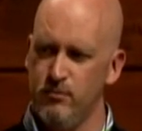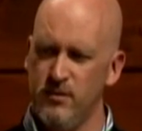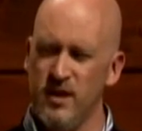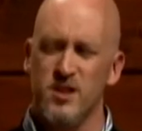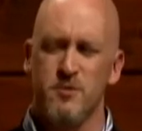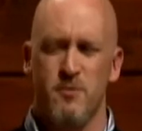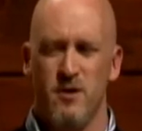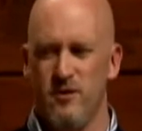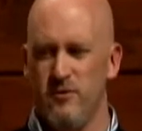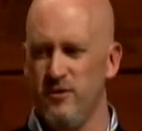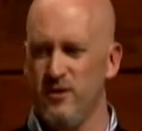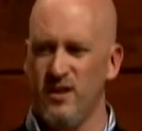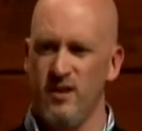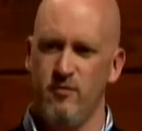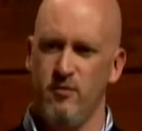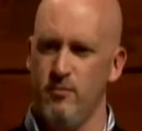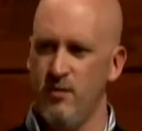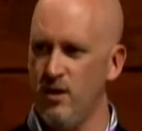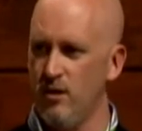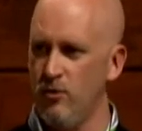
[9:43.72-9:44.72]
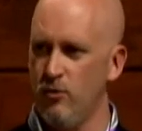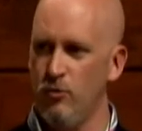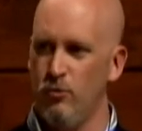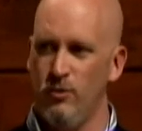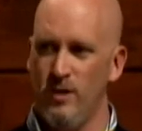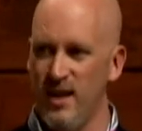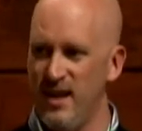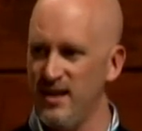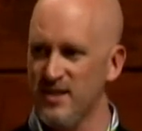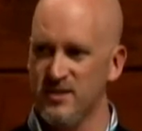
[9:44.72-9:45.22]
That's better than giving my whole
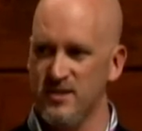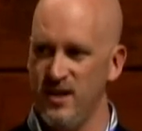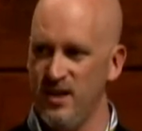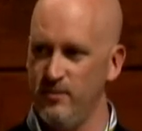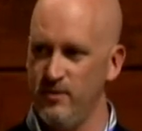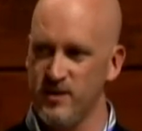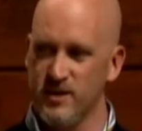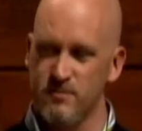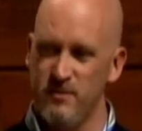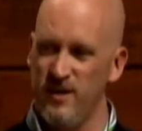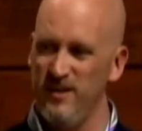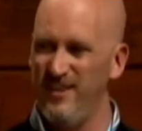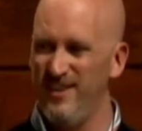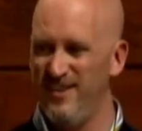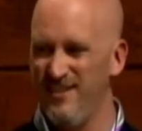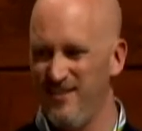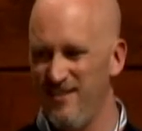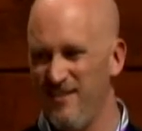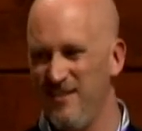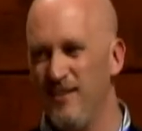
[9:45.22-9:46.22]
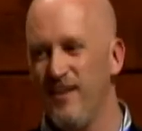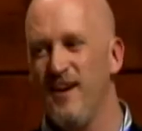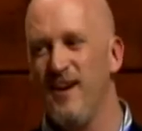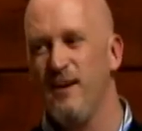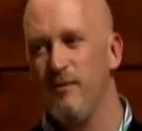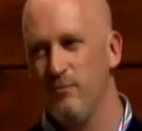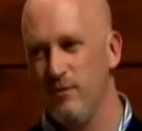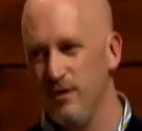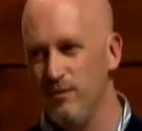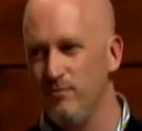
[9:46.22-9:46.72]
last name and spelling it and all
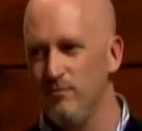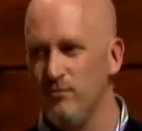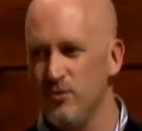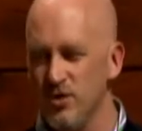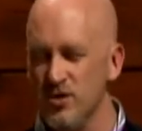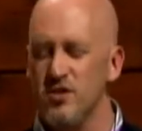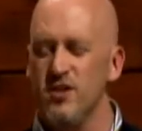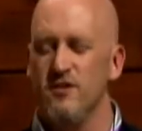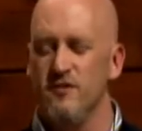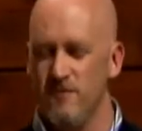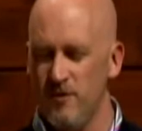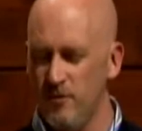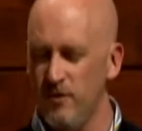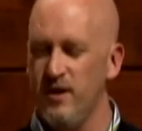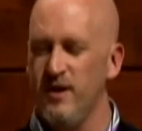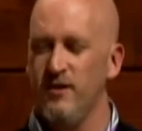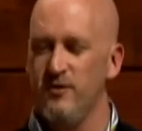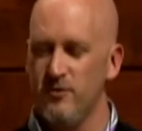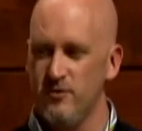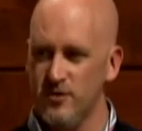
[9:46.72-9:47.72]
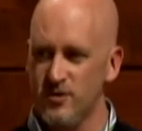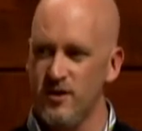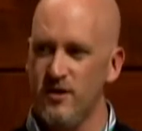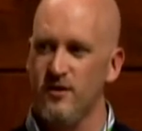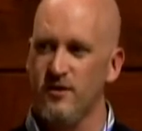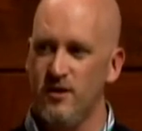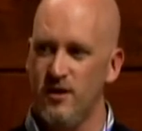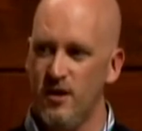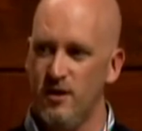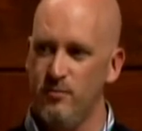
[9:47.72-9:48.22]
that, but just
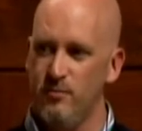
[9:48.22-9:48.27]
info@houndears.com.